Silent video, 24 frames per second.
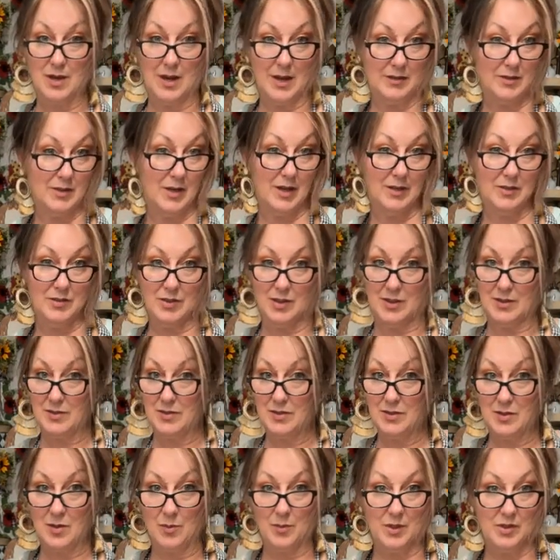I
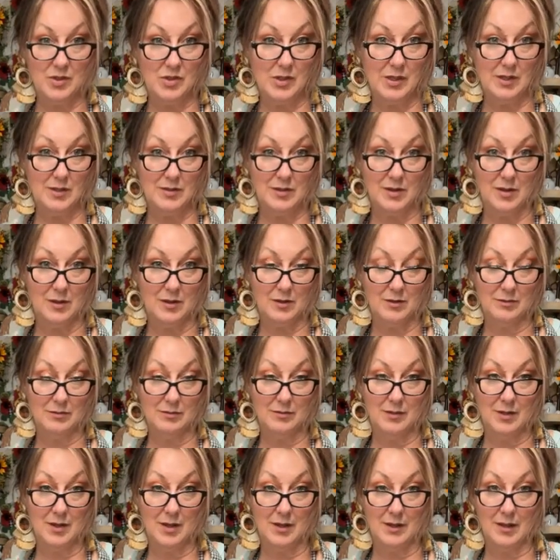digest so much easier,
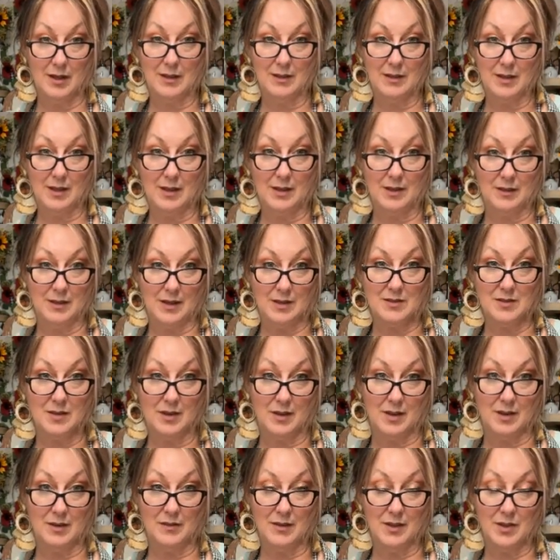and I think that's a
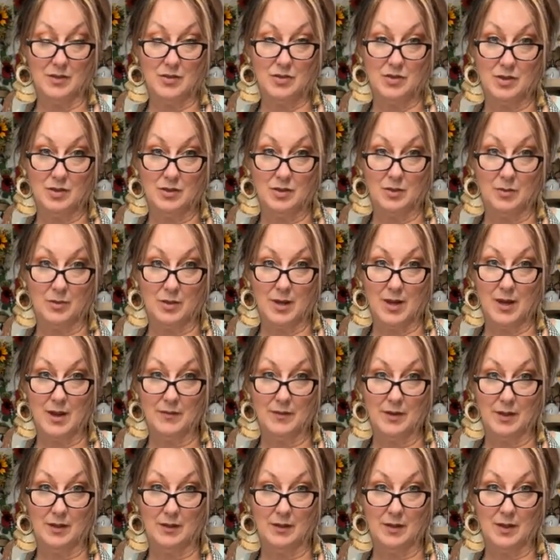lot of an issue that we're
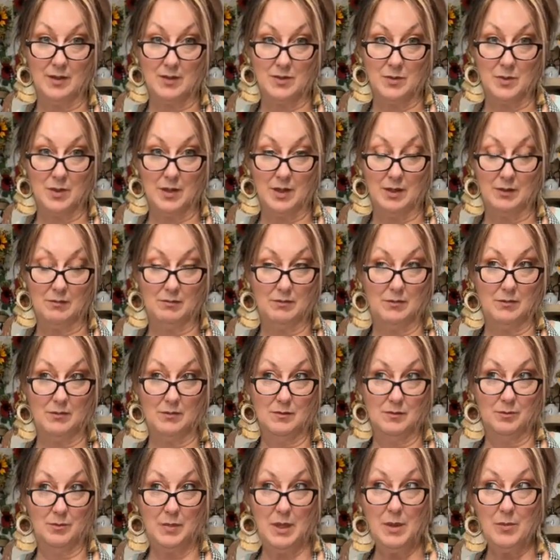having as
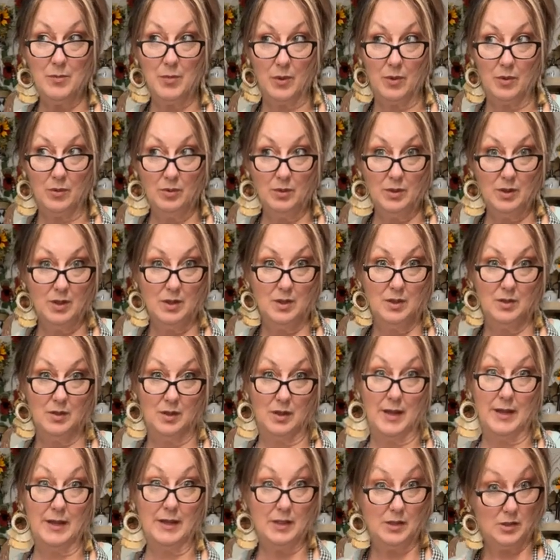people,
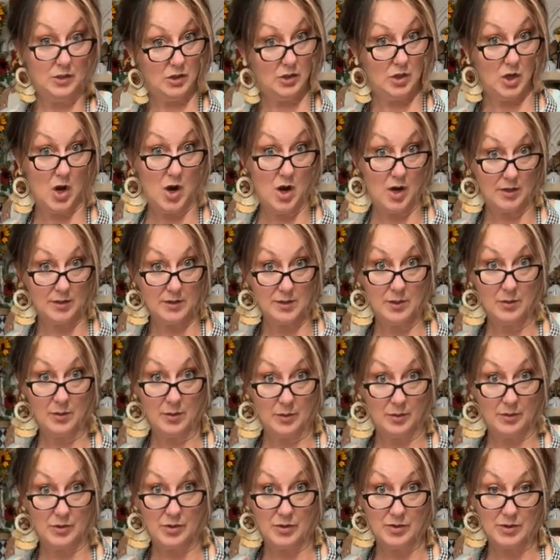like dogs that
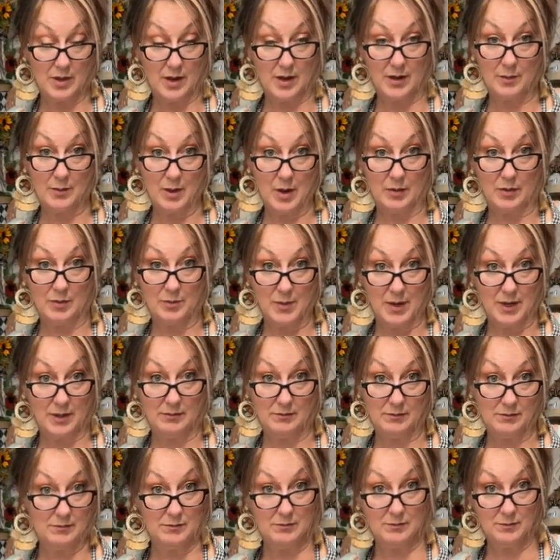we were just talking about with my
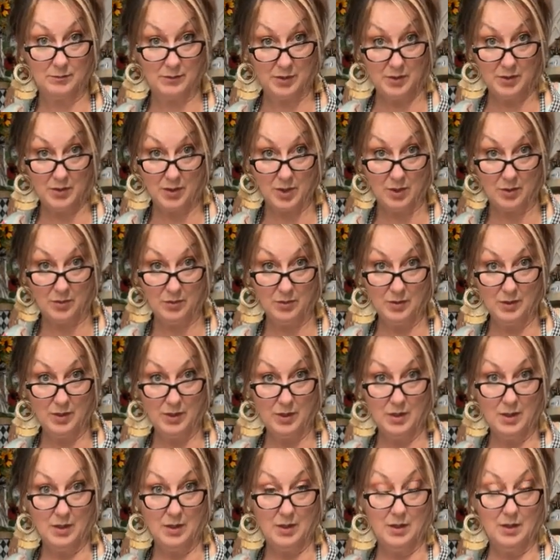Pluto,
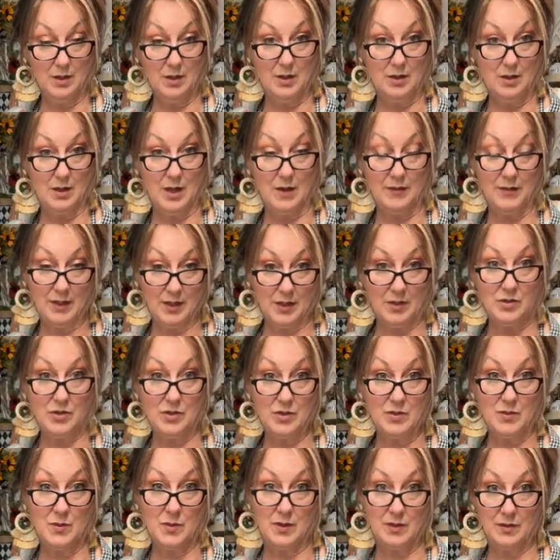having
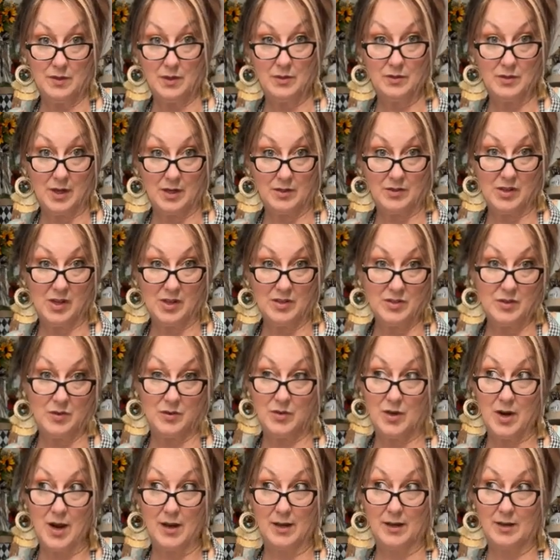issues with their
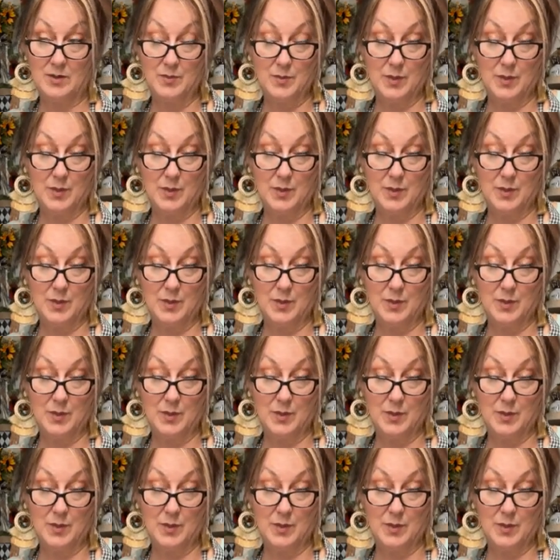digestive tract.